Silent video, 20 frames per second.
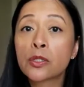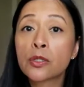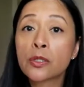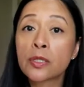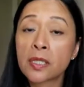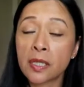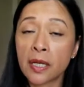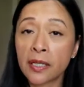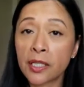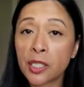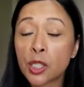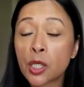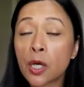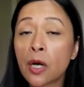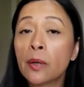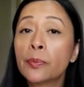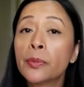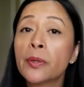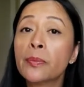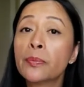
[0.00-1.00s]
to stay
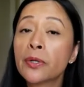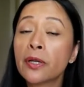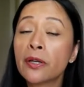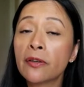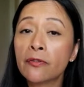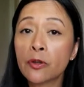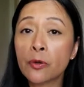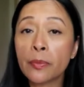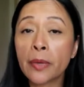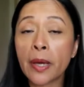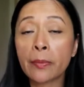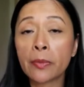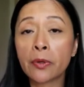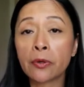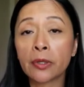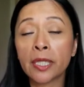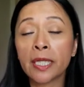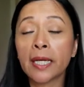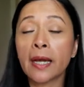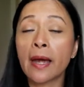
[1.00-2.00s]
sharp, improve your
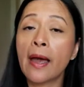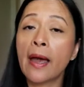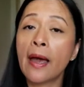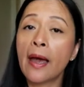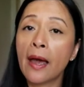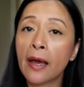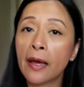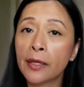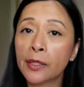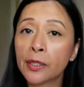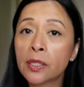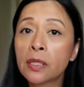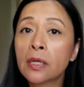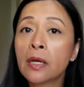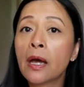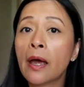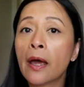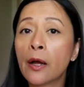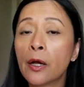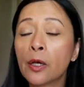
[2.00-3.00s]
memory, and
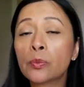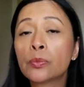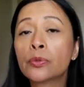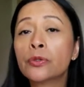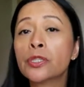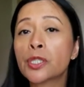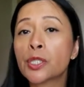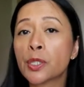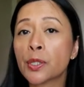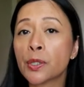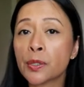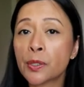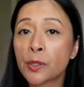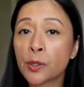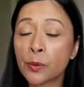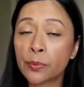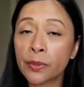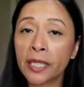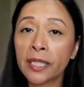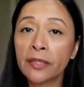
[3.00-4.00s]
help reduce
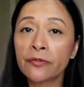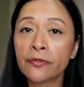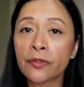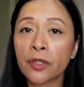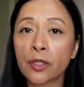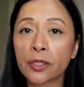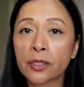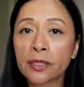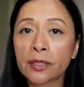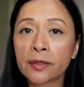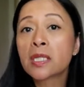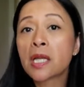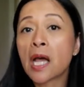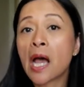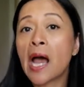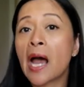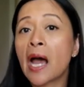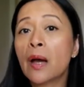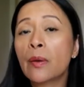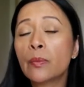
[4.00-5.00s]
your brain fog. So
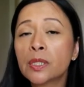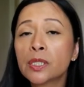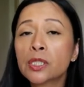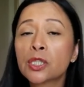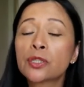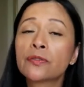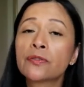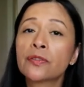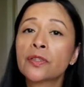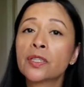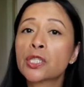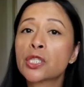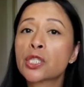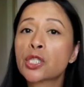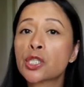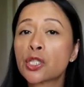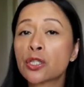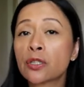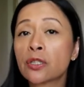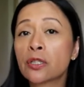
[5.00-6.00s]
how much fish
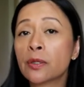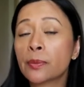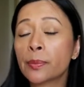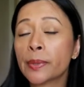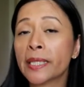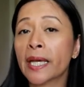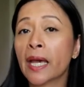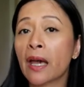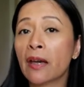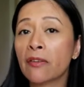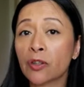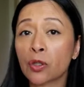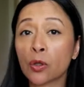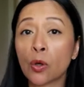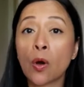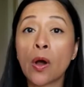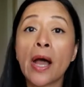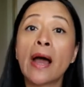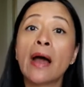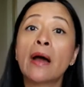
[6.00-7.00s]
should you be having,
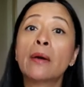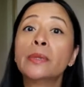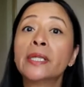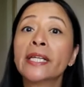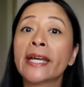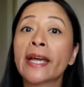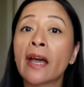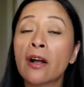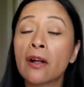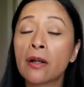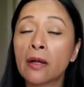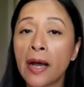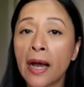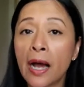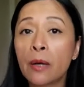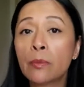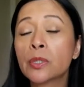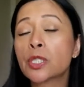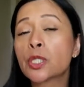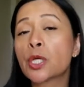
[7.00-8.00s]
or
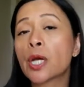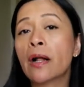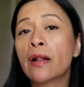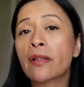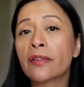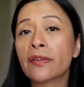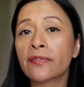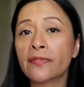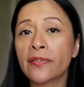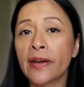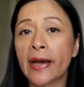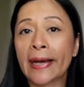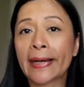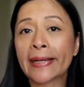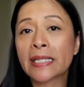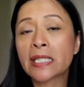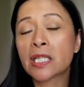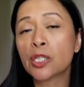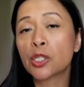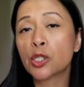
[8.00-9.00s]
how much healthy
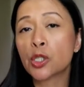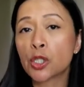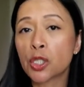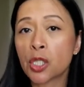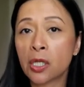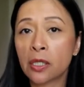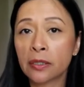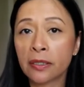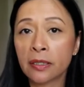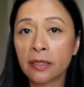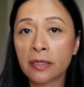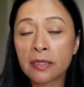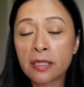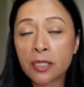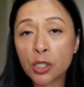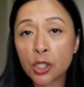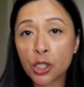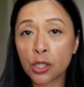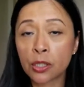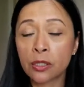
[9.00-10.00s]
fats in your
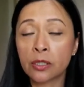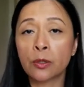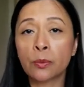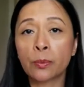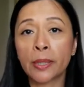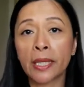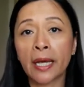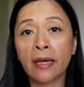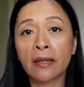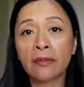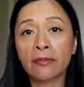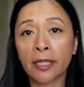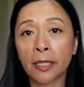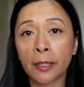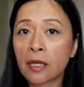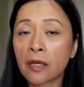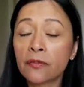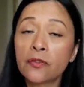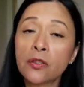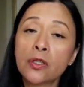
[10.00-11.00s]
diet should you be having?
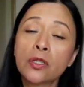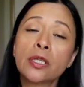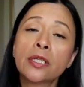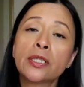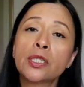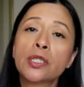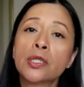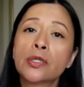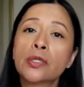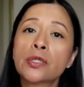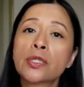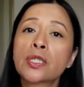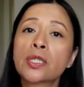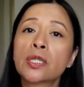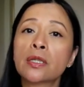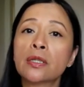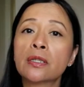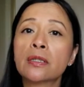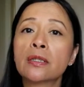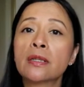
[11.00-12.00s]
If you're not used
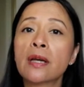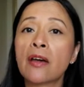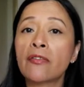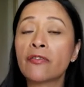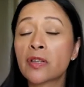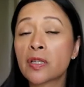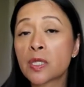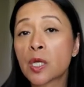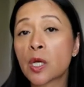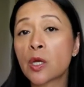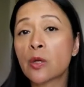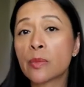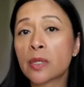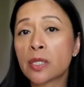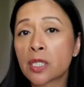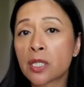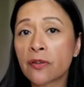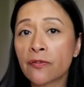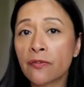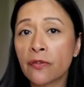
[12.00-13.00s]
to having so
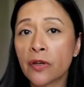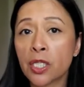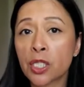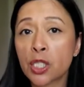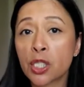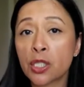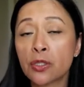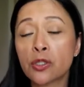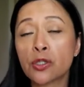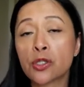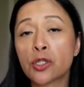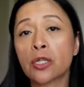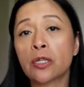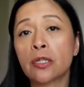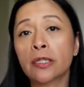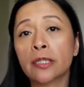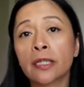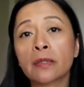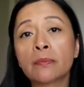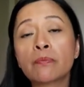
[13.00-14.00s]
much fish in your
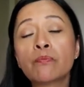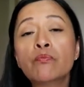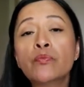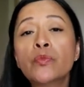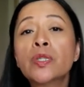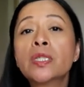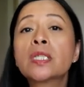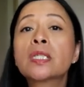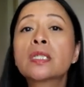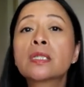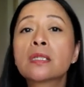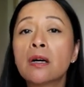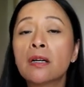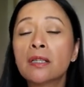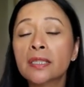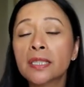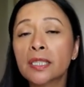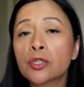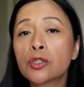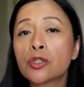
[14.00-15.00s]
diet,
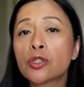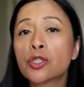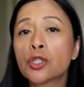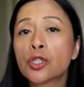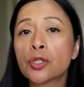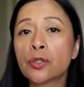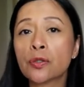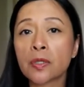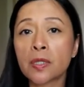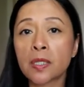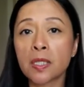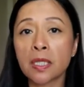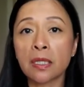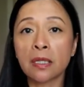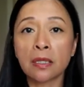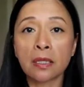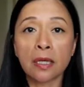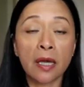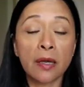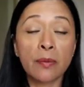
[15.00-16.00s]
start
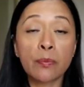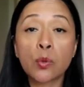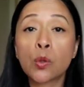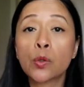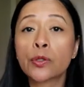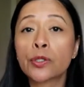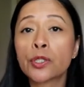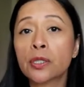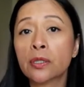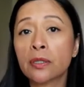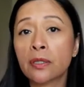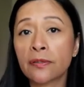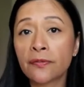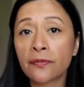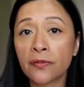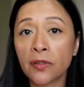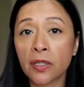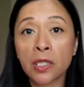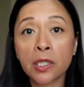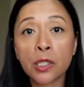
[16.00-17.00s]
introducing a portion of
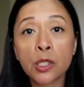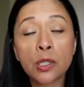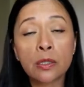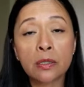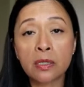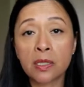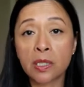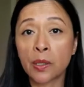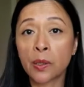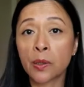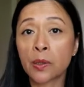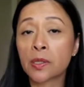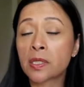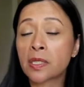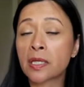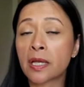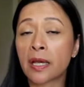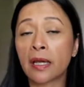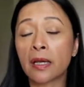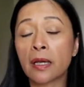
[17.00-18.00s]
fish. So
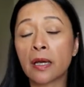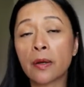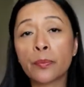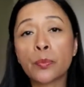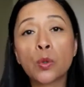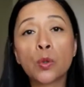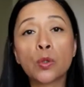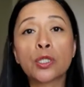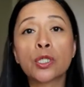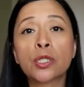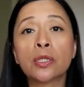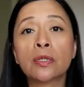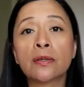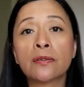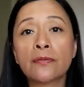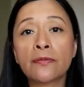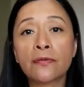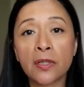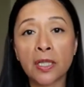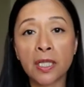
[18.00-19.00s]
say a portion
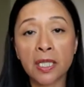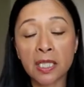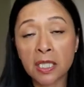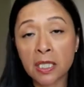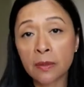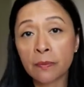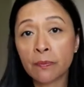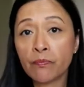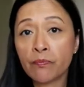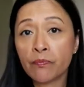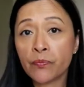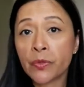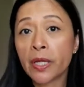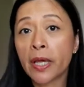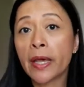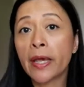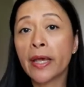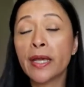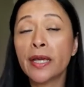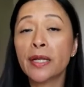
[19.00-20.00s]
of fish
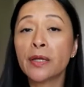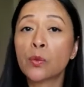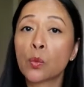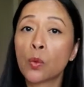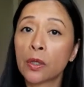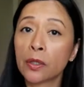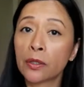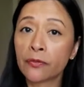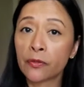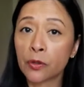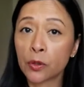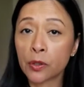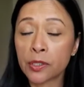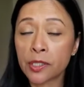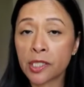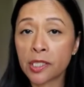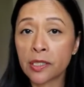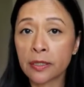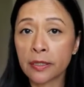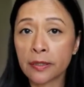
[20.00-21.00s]
in one of your
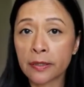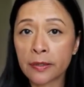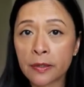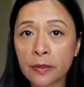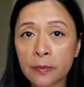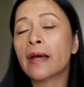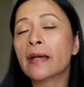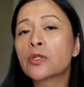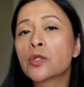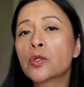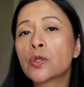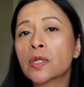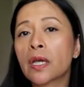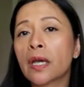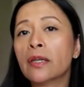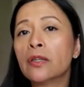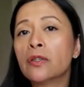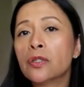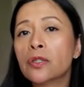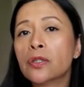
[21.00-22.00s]
dinners. As you
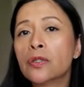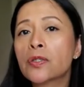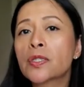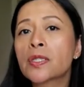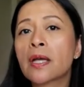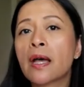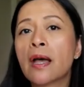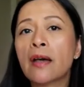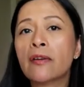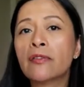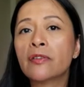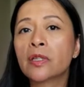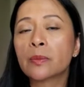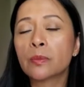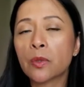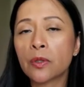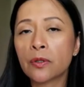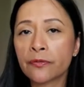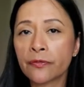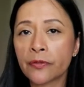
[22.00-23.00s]
get used to having
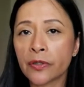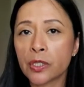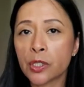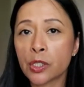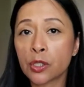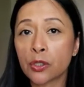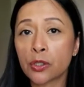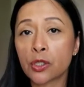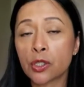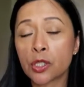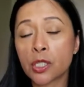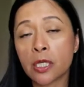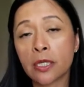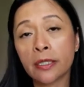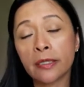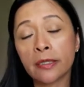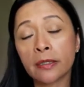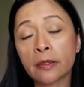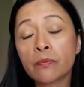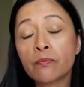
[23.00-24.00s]
more fish in your
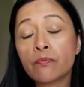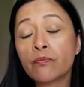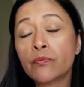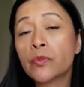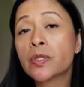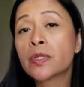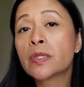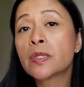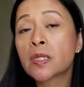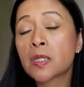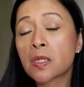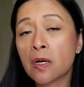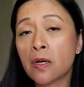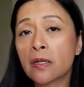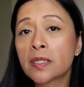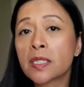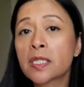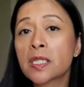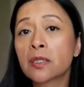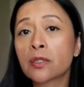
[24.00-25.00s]
diet,
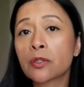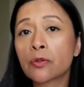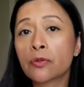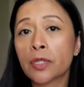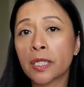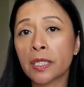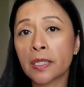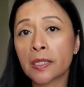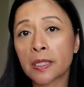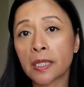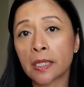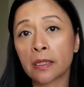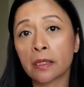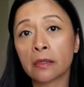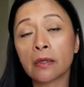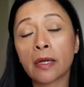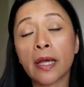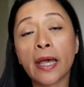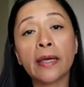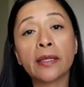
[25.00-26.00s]
start
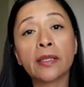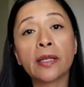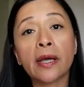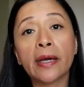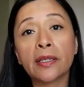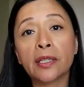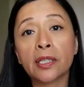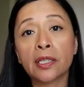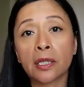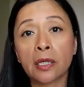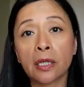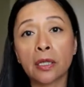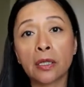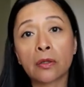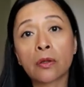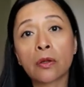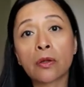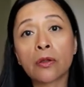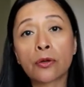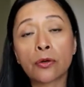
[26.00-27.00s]
increasing and adding it
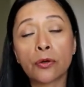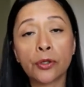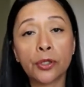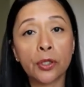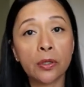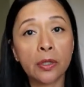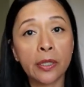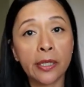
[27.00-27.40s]
through your